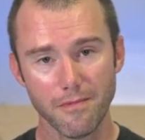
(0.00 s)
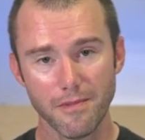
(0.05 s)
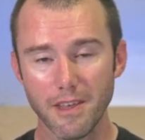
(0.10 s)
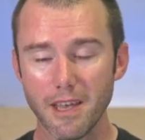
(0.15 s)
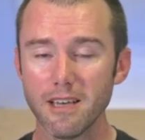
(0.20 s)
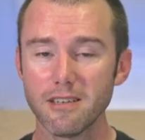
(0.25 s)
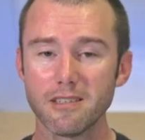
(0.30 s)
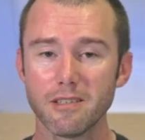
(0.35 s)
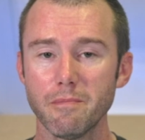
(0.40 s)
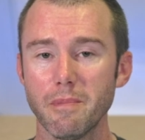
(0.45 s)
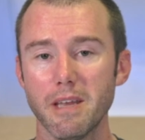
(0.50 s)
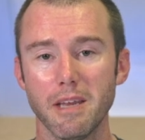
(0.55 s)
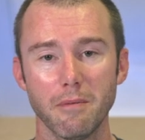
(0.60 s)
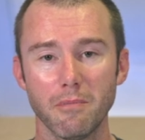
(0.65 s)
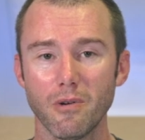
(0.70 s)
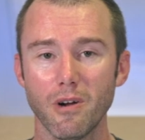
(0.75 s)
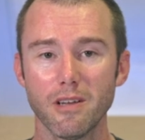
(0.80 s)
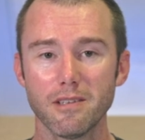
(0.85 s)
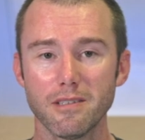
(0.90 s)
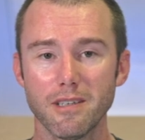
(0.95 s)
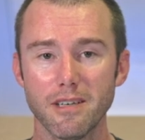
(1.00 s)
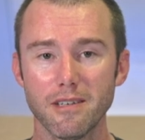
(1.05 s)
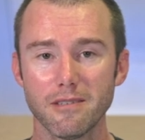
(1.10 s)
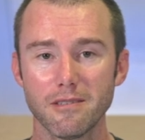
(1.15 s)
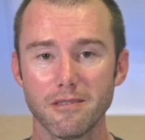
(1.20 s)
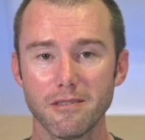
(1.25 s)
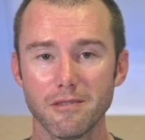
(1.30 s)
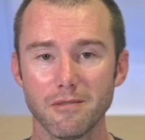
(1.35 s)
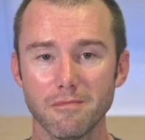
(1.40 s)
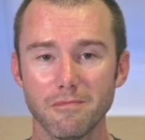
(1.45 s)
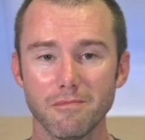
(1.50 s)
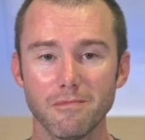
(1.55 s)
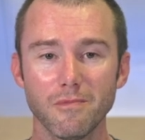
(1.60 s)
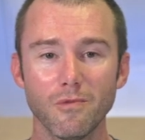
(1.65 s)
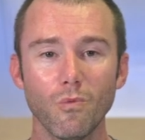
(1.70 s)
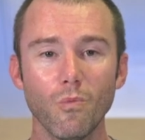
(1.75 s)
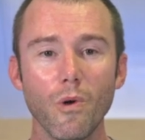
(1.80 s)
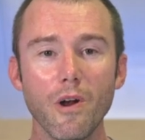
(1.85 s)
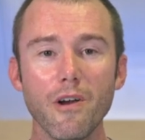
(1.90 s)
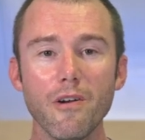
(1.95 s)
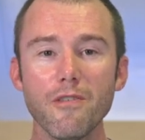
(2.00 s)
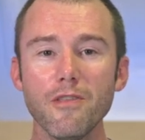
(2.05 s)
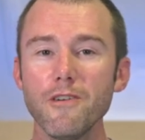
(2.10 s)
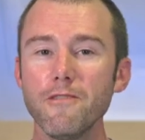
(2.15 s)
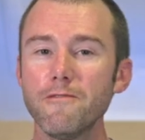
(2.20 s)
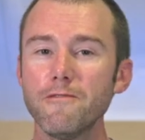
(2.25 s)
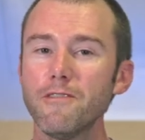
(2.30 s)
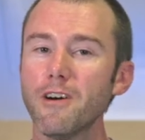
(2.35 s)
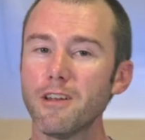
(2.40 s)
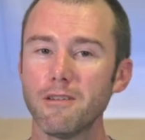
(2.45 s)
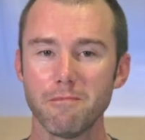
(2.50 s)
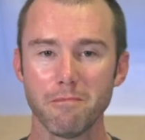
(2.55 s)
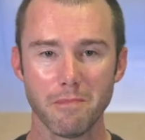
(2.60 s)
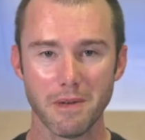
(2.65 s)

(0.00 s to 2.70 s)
The estimating process, where the fun